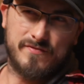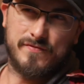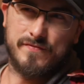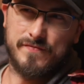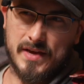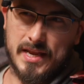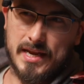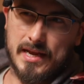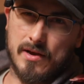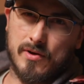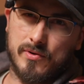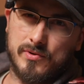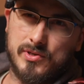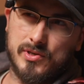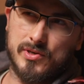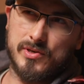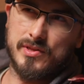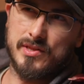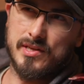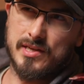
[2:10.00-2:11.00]
video
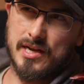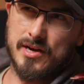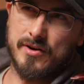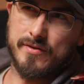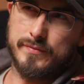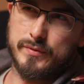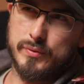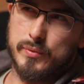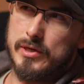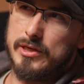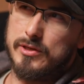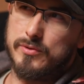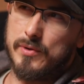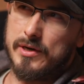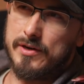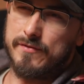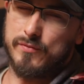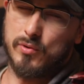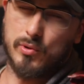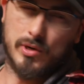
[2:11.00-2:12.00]
during the year of
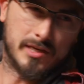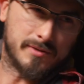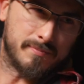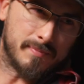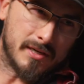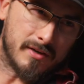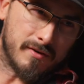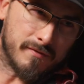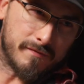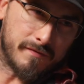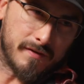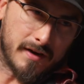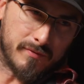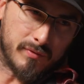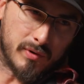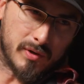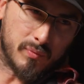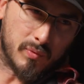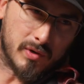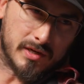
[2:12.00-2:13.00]
2024 has been your
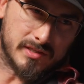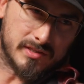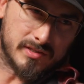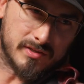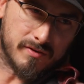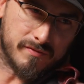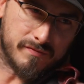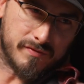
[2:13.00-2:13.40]
favorite one so